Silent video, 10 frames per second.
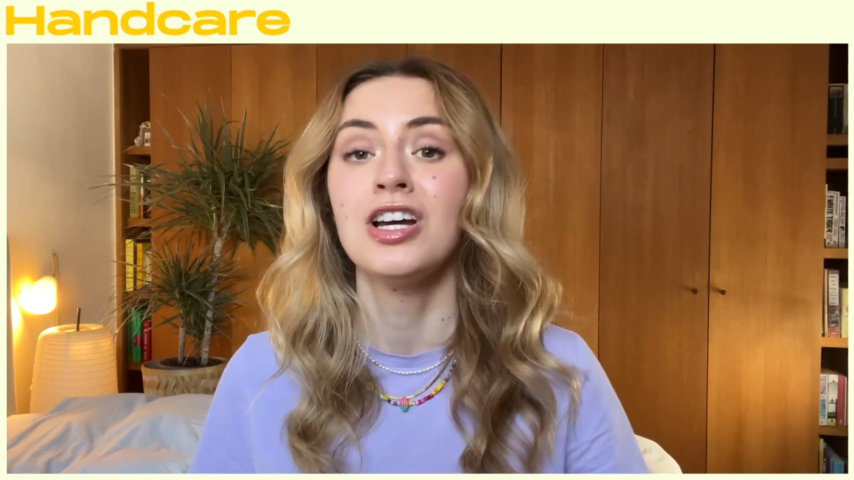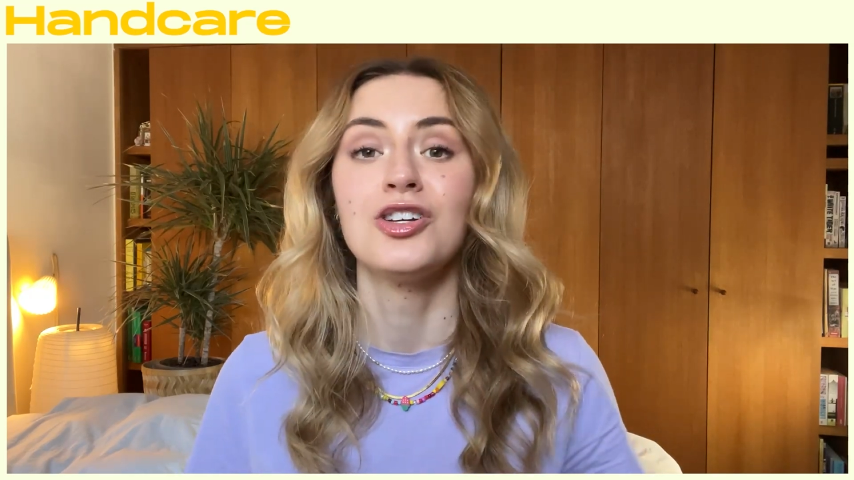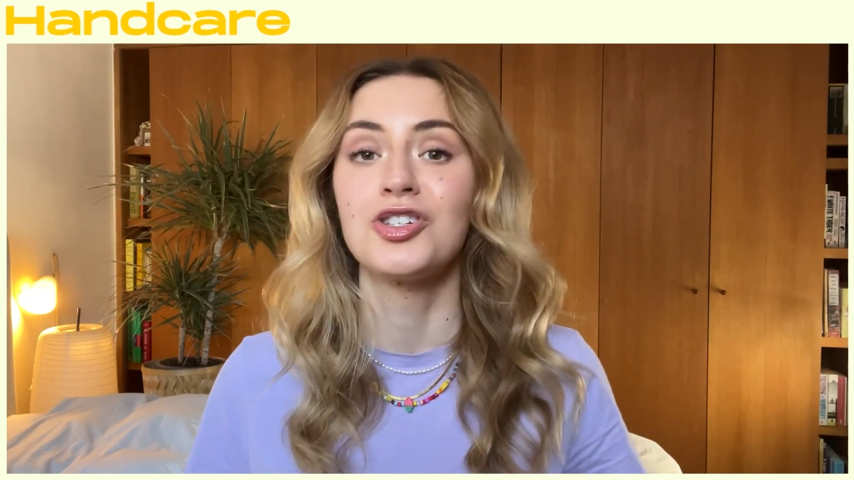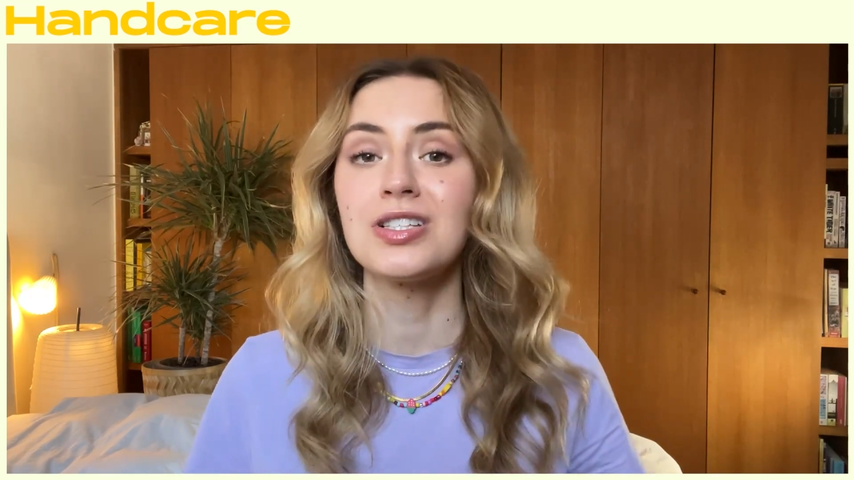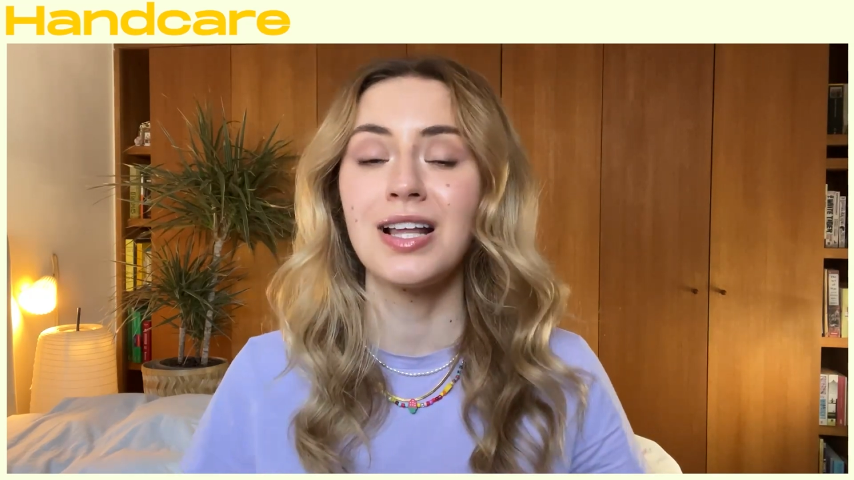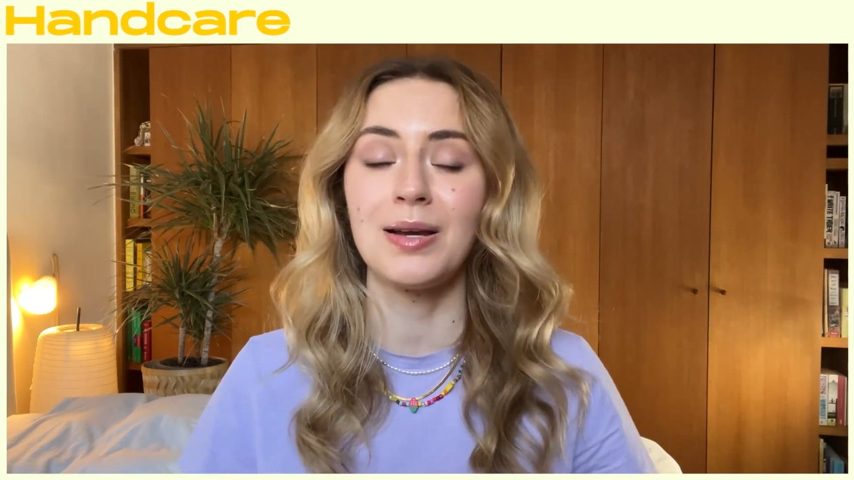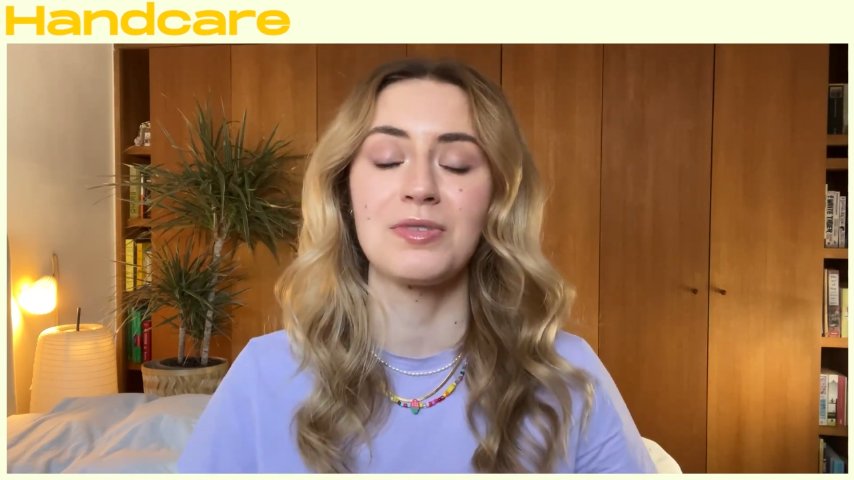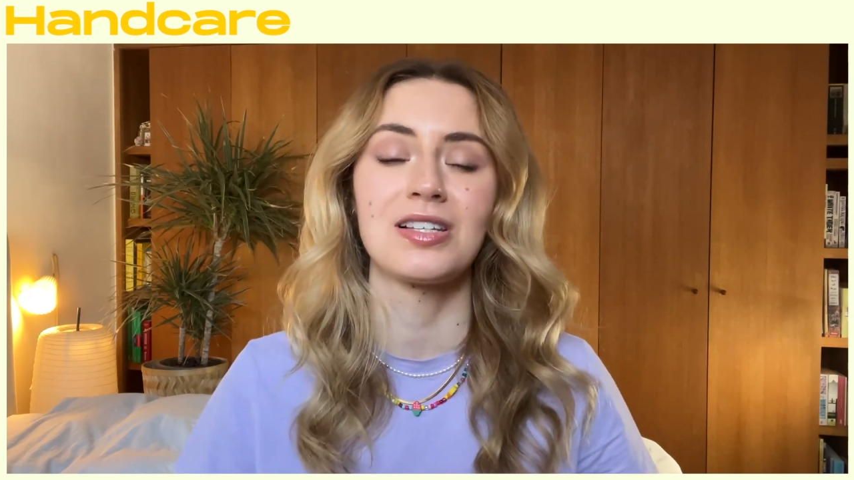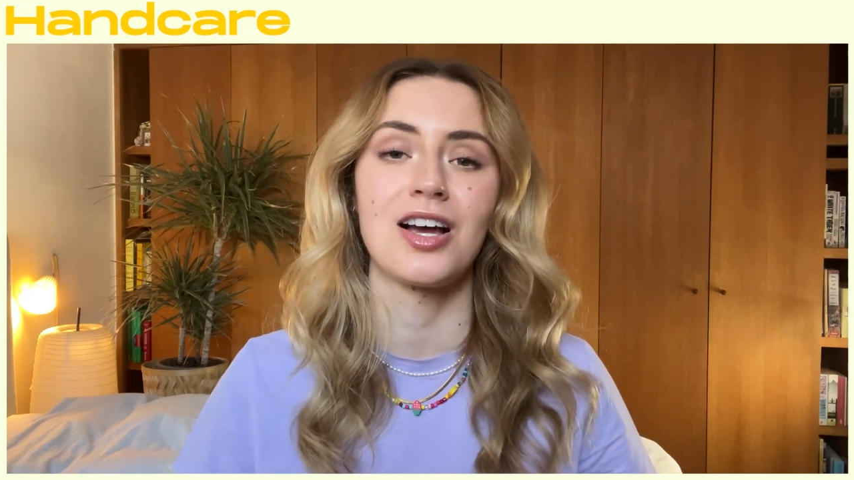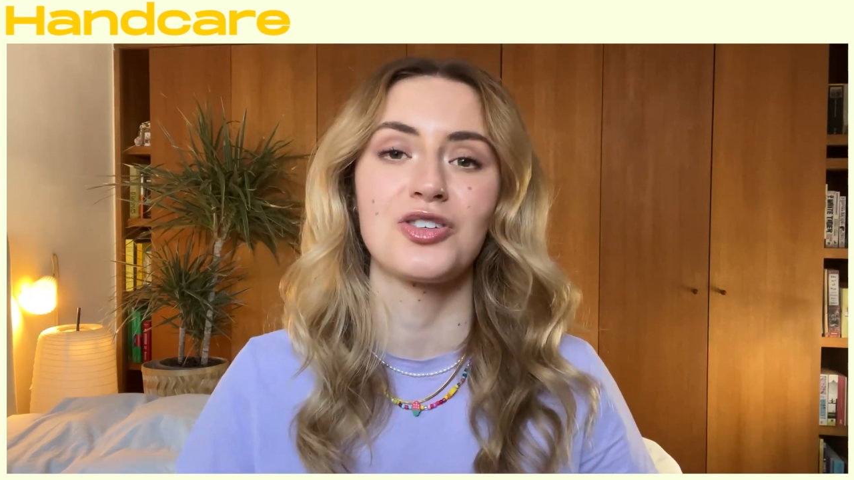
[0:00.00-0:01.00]
just like
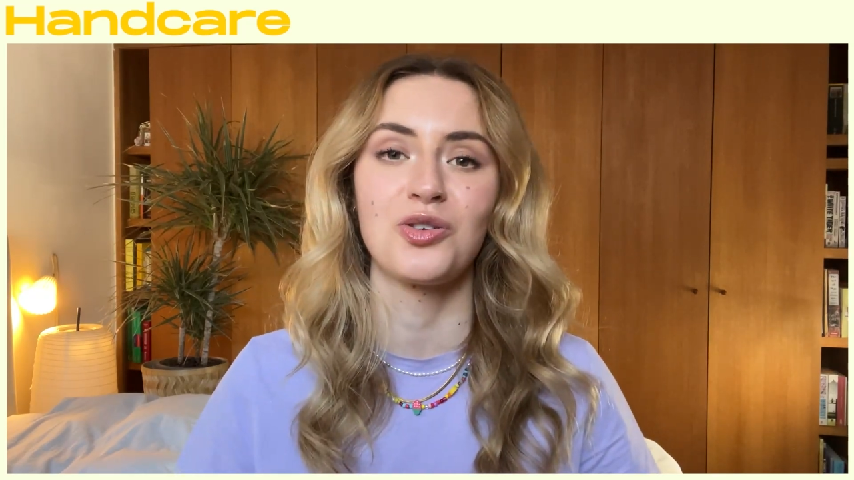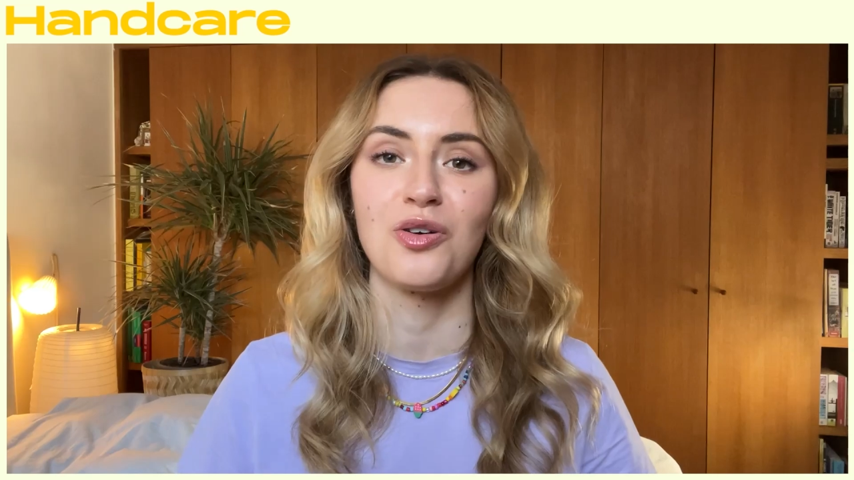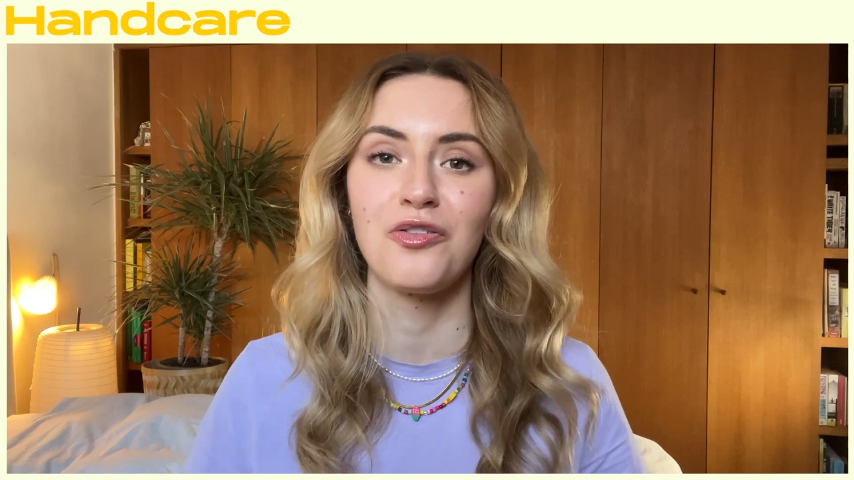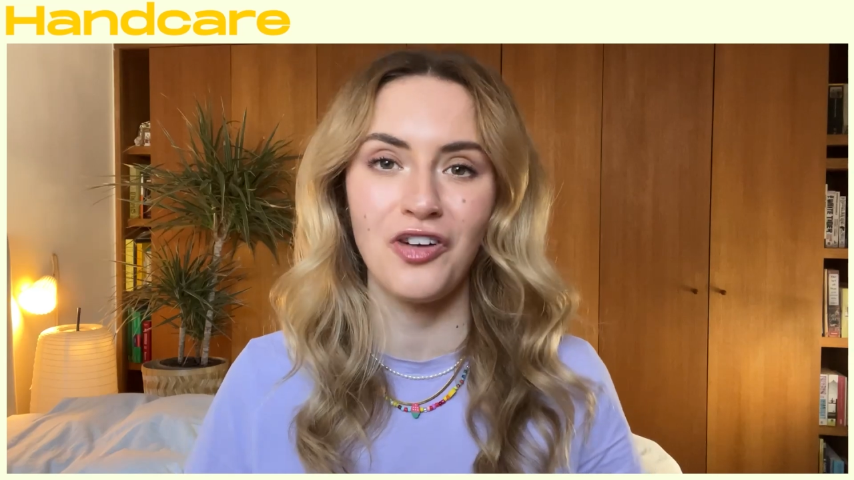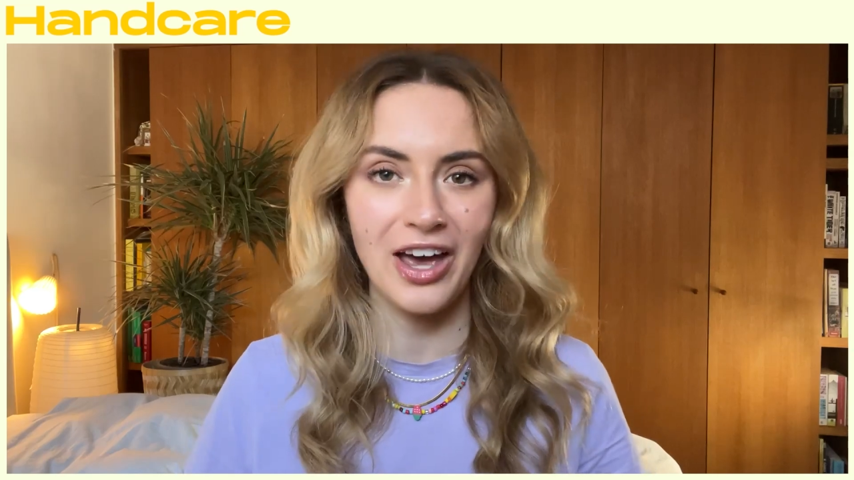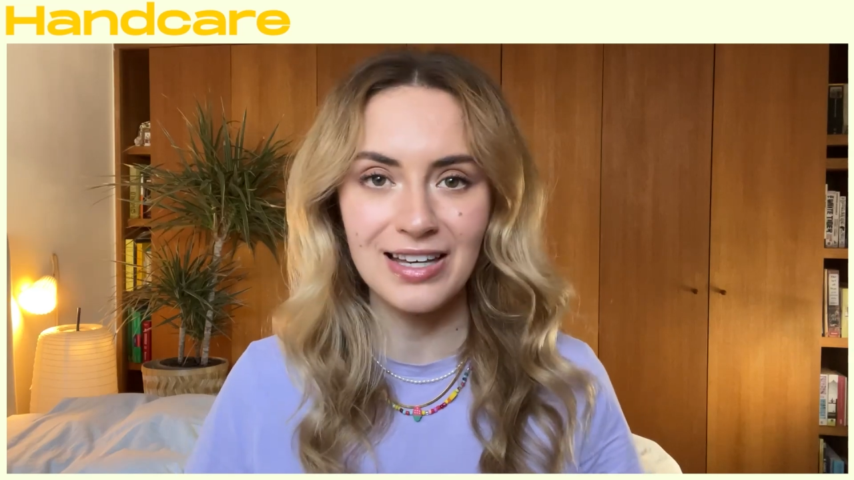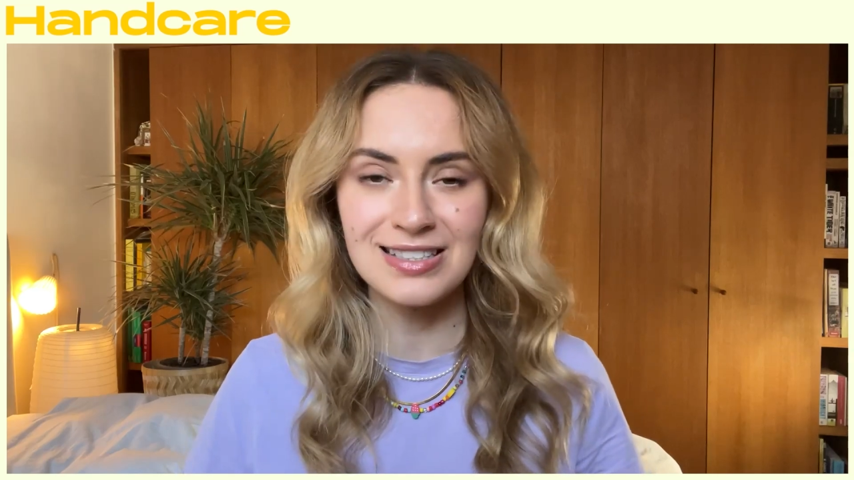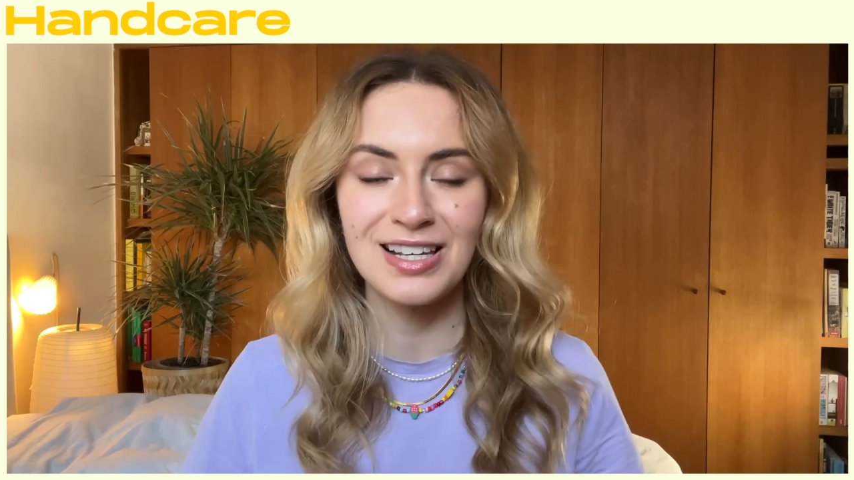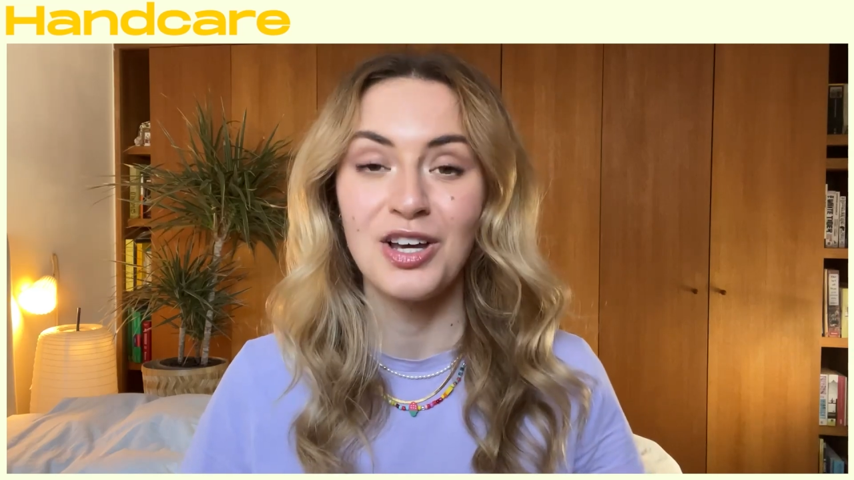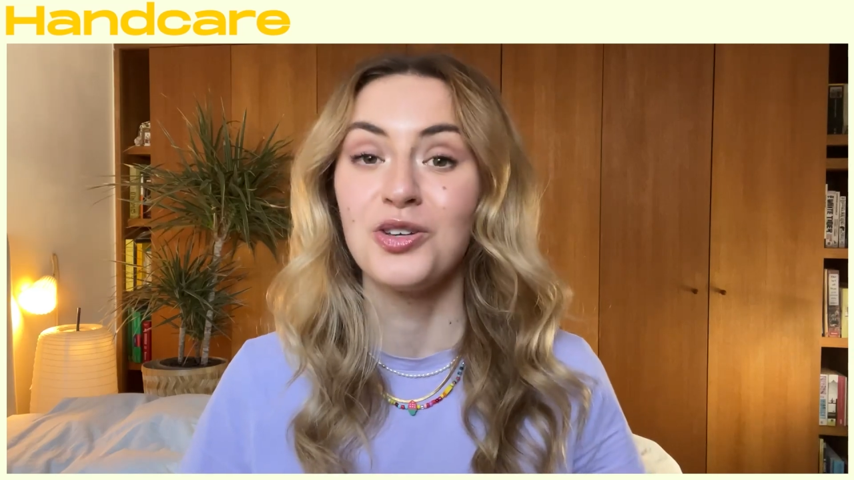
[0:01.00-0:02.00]
massaging your face,